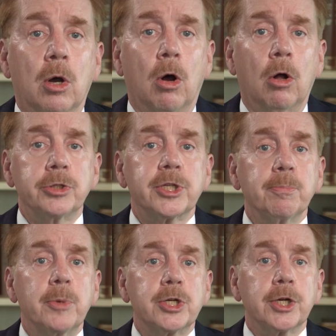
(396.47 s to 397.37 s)
All
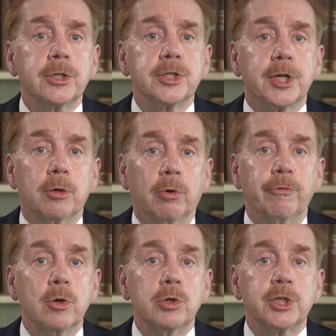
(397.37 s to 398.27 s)
submissions and
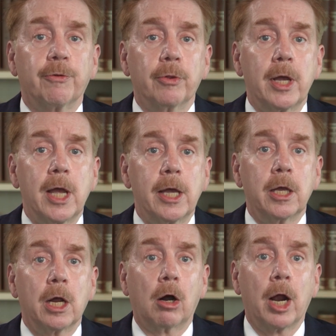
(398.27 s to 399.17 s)
reviews for the
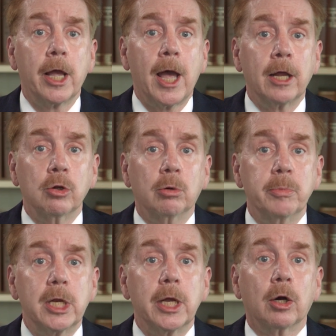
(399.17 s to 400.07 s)
AERA annual
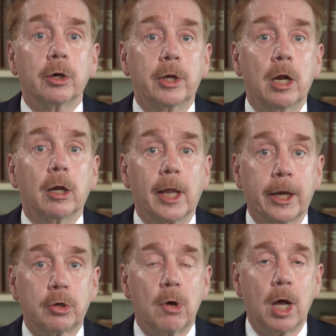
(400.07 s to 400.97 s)
meeting are done
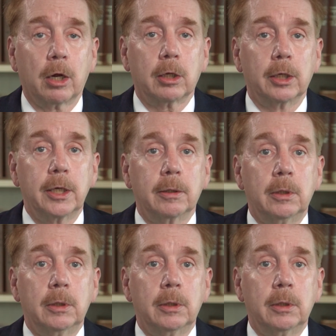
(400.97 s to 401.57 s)
electronically.